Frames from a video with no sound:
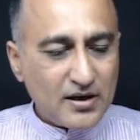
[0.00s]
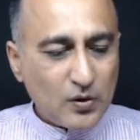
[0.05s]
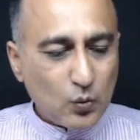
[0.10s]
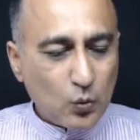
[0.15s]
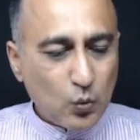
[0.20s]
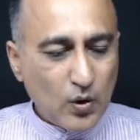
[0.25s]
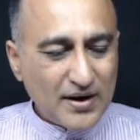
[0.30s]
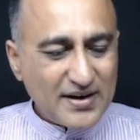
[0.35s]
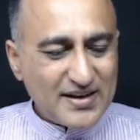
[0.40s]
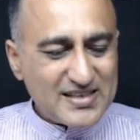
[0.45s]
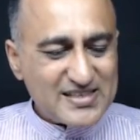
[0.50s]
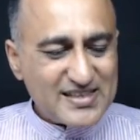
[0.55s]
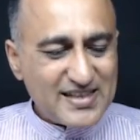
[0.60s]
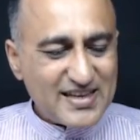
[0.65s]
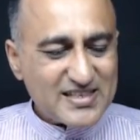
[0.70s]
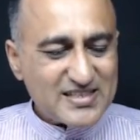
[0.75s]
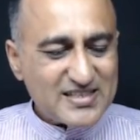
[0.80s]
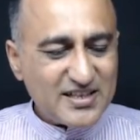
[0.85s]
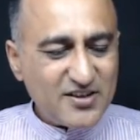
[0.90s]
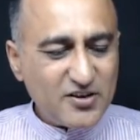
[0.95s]
1 is
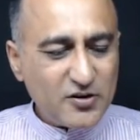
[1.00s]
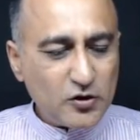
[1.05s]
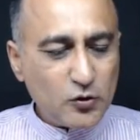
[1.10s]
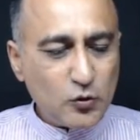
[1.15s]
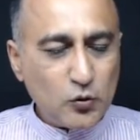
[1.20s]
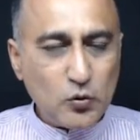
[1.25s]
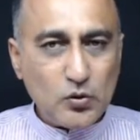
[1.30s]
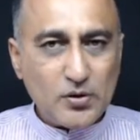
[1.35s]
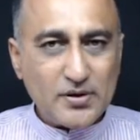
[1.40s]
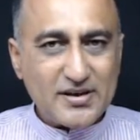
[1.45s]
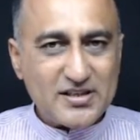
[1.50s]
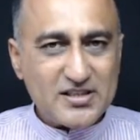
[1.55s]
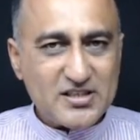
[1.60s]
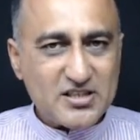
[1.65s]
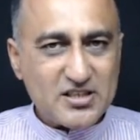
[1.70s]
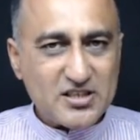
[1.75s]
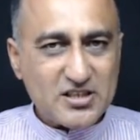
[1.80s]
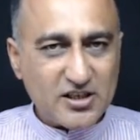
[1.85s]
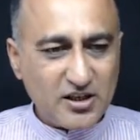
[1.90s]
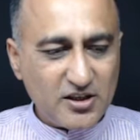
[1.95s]
less than 2 is
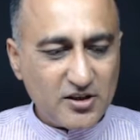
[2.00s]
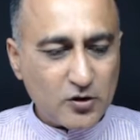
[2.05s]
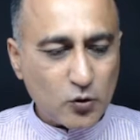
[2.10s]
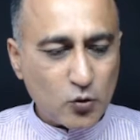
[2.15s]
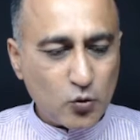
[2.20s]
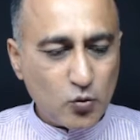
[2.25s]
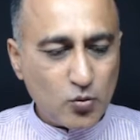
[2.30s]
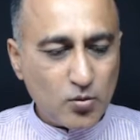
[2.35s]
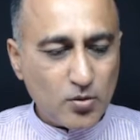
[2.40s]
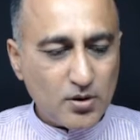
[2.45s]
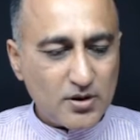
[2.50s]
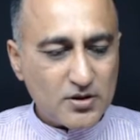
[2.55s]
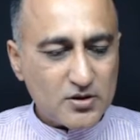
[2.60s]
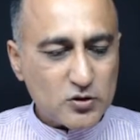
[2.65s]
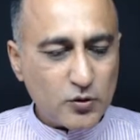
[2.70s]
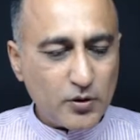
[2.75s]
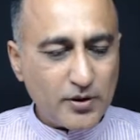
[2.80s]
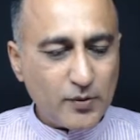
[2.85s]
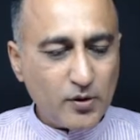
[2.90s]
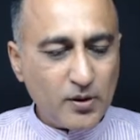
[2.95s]
still true.
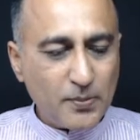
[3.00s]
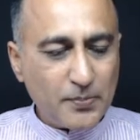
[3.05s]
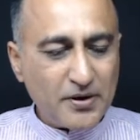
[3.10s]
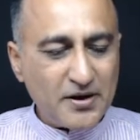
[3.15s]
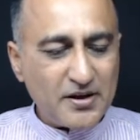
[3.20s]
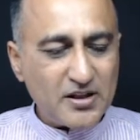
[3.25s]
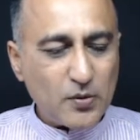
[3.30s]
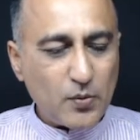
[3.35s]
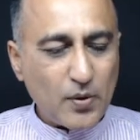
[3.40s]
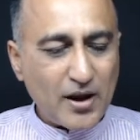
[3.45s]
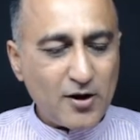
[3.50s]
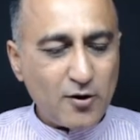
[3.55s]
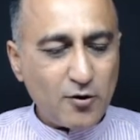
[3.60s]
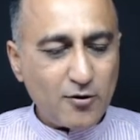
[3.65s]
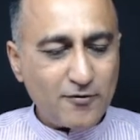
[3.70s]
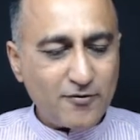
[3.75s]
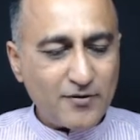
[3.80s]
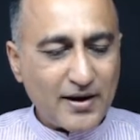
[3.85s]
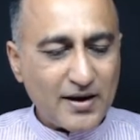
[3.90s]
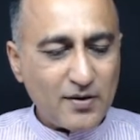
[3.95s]
So it will print the value
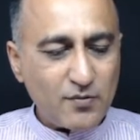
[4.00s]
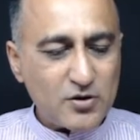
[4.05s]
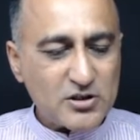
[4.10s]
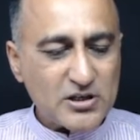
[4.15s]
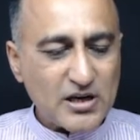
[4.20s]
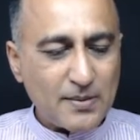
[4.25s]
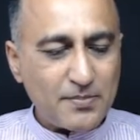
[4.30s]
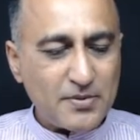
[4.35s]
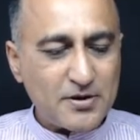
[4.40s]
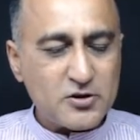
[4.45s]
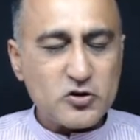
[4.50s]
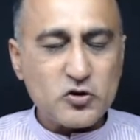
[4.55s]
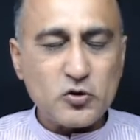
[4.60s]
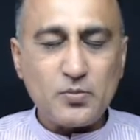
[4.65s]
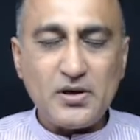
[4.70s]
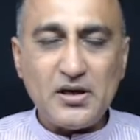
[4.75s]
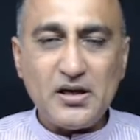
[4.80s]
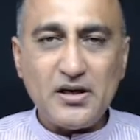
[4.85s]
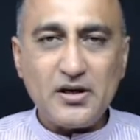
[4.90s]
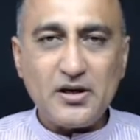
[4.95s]
of i which happens to
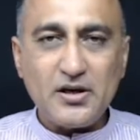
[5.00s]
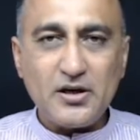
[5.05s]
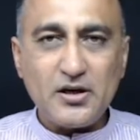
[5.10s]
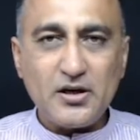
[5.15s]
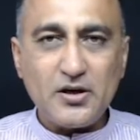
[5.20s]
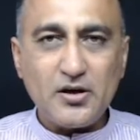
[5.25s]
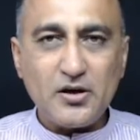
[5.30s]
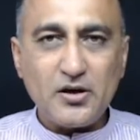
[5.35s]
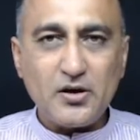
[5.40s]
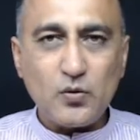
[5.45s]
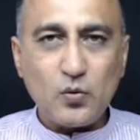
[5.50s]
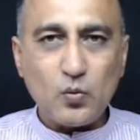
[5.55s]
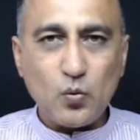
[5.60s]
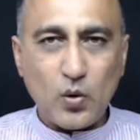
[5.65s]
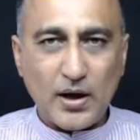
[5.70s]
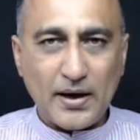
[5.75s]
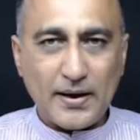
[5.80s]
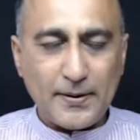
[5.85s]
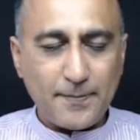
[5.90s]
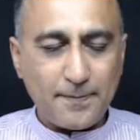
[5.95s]
be
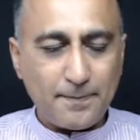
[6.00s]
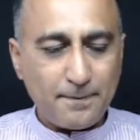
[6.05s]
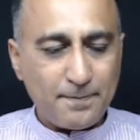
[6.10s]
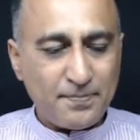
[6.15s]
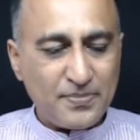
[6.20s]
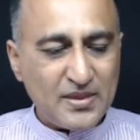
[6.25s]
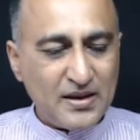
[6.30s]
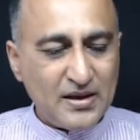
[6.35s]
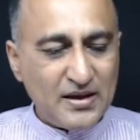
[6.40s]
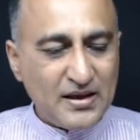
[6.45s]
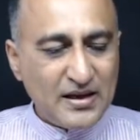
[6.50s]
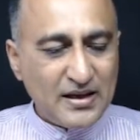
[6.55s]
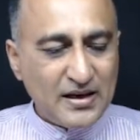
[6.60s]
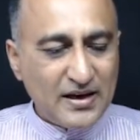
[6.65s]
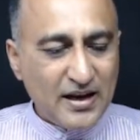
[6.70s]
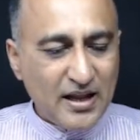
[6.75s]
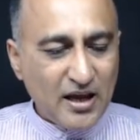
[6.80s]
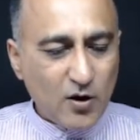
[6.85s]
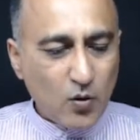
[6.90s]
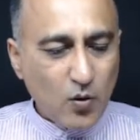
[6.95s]
1.
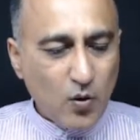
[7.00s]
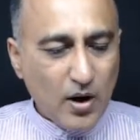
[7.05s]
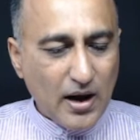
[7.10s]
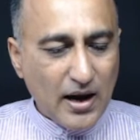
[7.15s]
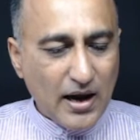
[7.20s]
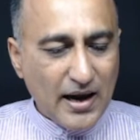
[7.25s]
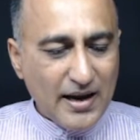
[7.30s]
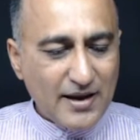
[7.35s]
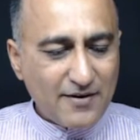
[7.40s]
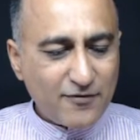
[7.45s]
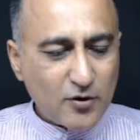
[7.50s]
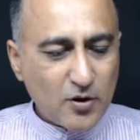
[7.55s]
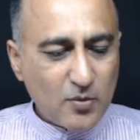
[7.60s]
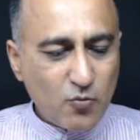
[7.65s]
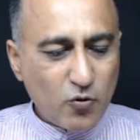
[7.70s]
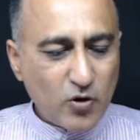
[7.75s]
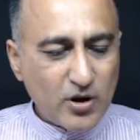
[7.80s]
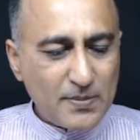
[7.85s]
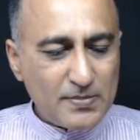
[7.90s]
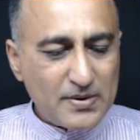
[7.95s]
Now i from
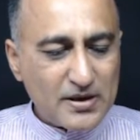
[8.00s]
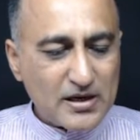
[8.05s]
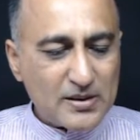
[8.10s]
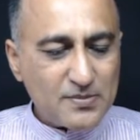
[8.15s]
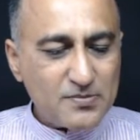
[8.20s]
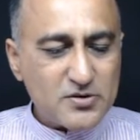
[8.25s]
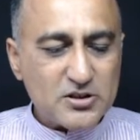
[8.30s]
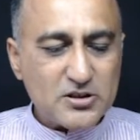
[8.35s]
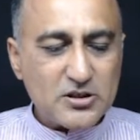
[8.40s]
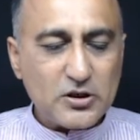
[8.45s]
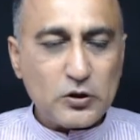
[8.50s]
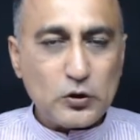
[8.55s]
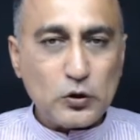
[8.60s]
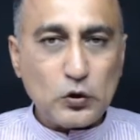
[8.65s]
1 becomes